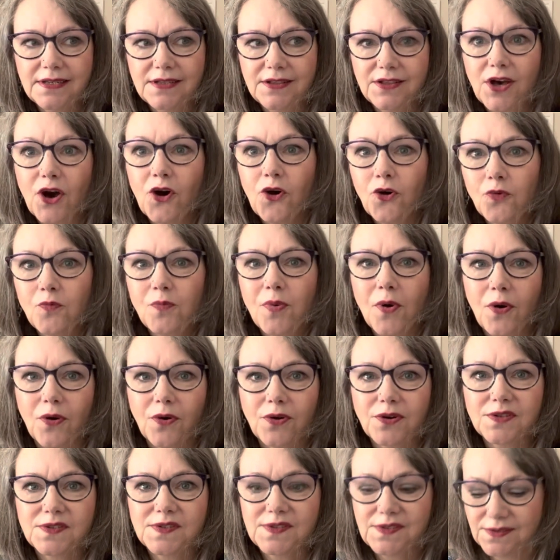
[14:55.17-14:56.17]
the whole
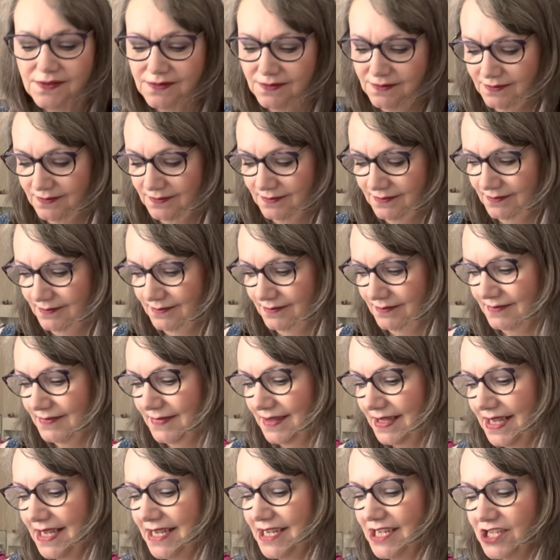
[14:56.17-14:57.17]
box
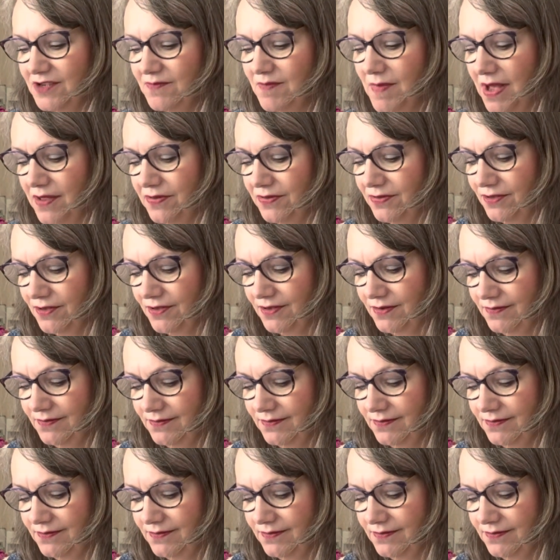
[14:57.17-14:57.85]
each month.